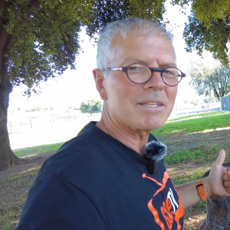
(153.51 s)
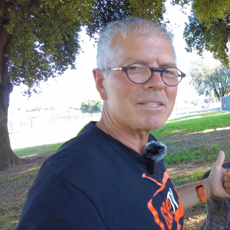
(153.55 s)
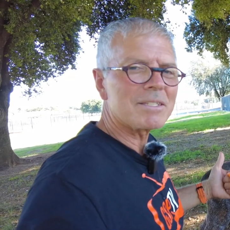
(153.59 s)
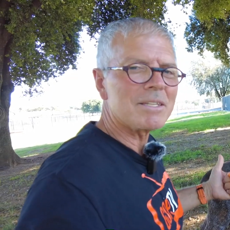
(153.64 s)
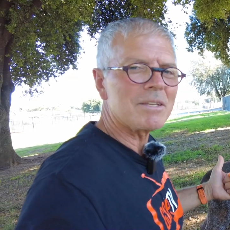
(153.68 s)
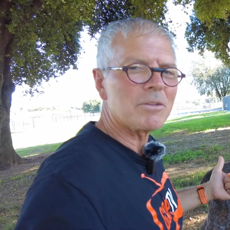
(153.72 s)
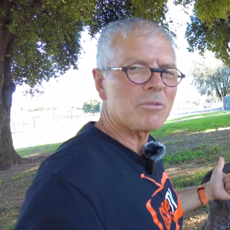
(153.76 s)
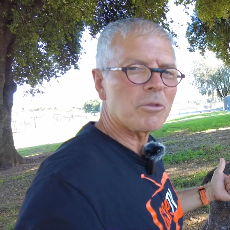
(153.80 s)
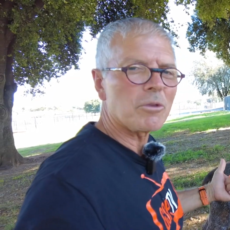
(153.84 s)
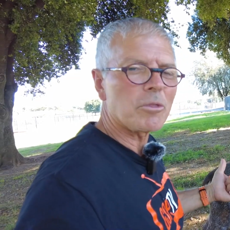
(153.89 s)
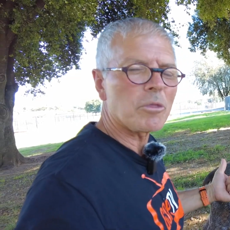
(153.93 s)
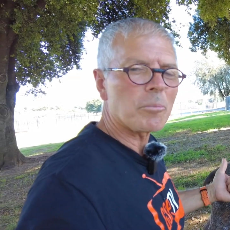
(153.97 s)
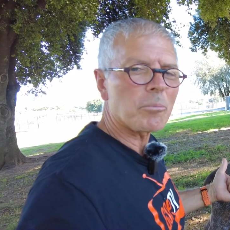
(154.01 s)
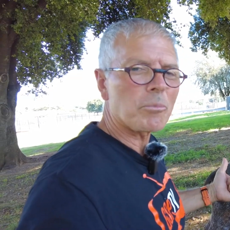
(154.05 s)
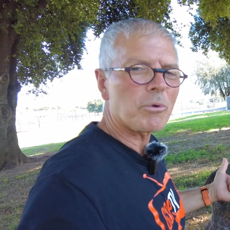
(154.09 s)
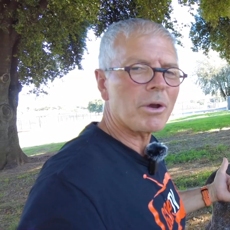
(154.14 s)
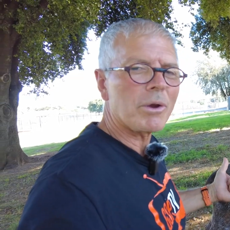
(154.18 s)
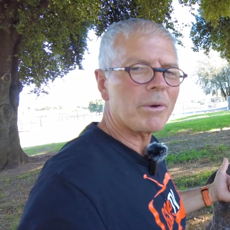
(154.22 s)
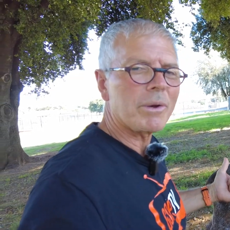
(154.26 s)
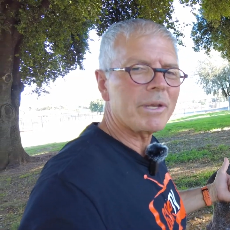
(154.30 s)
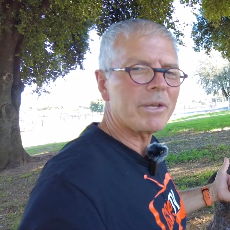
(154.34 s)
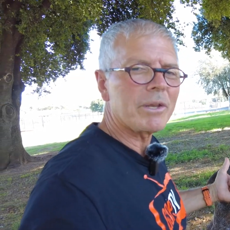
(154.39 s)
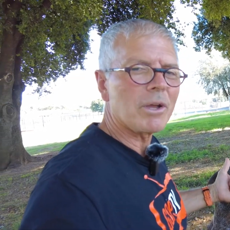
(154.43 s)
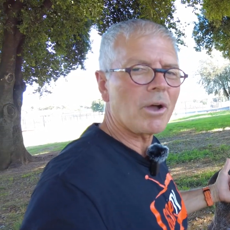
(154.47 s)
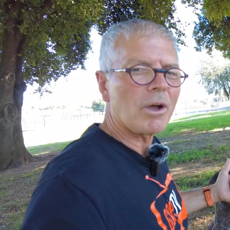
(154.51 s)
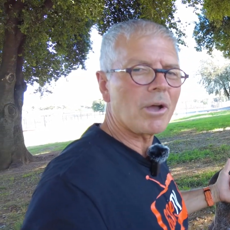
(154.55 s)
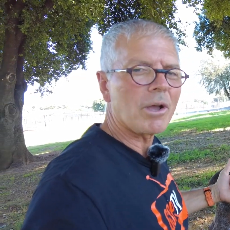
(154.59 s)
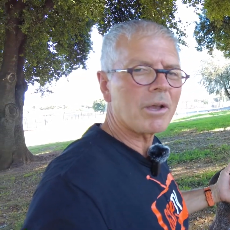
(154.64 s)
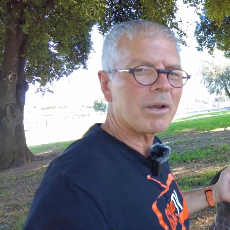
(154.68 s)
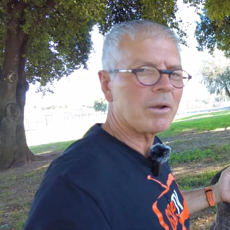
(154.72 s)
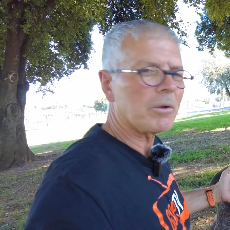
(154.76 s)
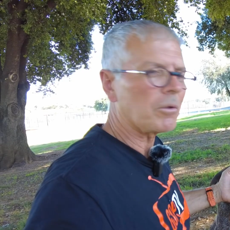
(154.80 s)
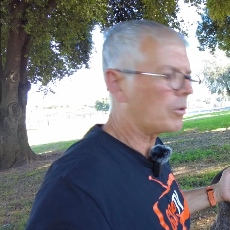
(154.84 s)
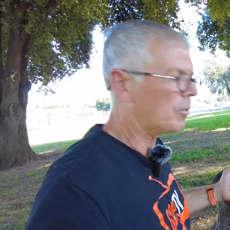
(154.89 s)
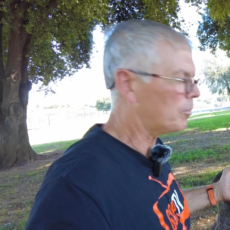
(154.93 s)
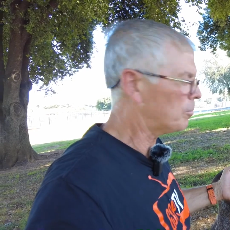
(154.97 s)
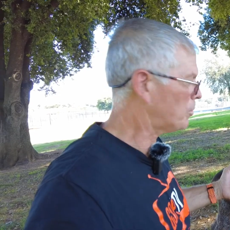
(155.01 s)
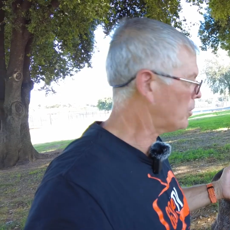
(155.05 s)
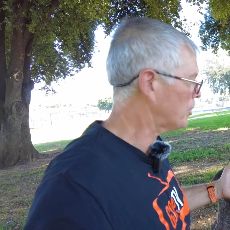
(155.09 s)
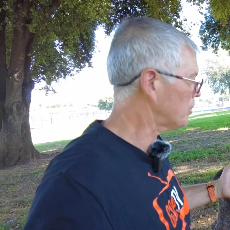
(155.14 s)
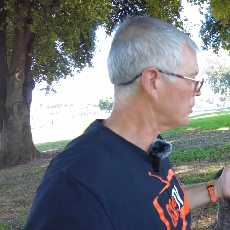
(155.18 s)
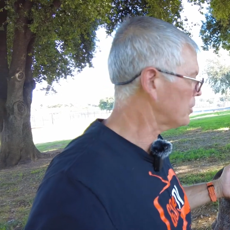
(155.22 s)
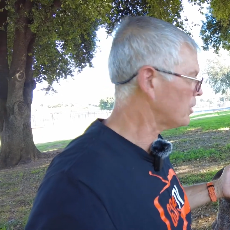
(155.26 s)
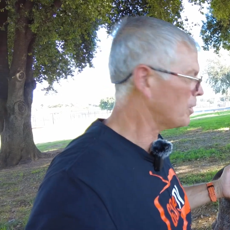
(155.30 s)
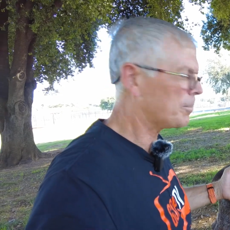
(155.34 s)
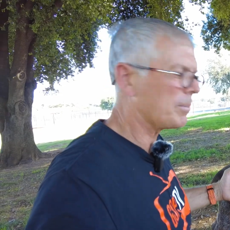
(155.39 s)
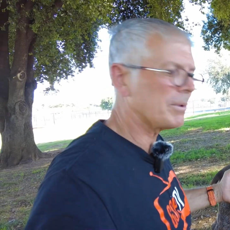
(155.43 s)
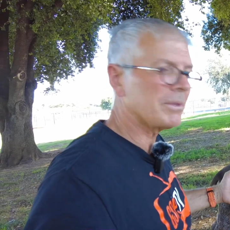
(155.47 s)
It's either the prairie dog or a
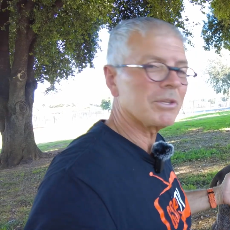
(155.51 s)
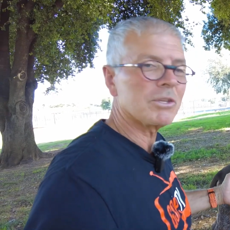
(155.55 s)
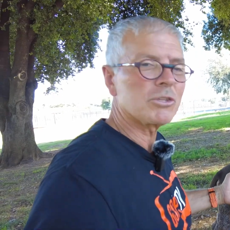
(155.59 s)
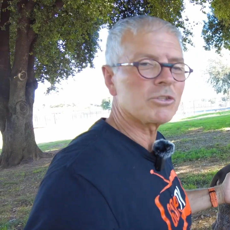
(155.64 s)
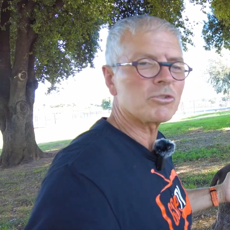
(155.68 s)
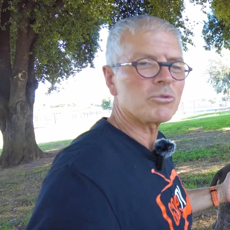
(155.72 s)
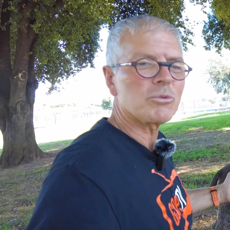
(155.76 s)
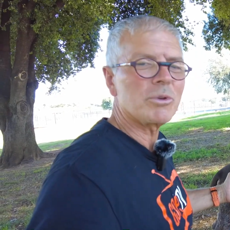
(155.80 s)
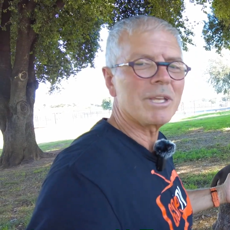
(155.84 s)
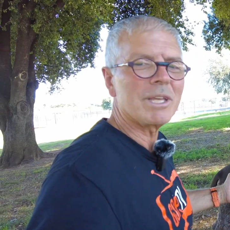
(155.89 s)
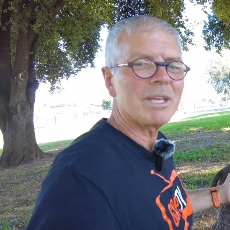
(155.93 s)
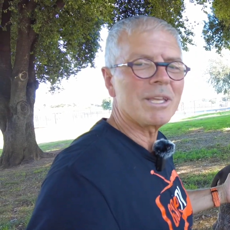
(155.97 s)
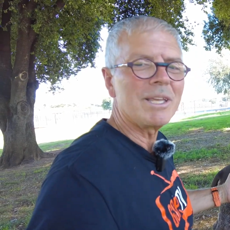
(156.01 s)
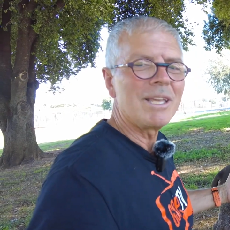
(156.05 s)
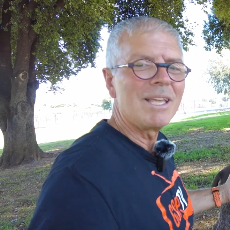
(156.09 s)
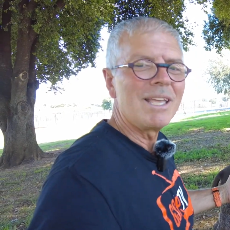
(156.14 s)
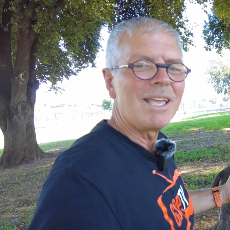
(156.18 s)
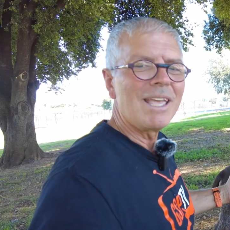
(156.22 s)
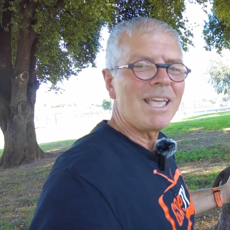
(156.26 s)
bird up in the tree.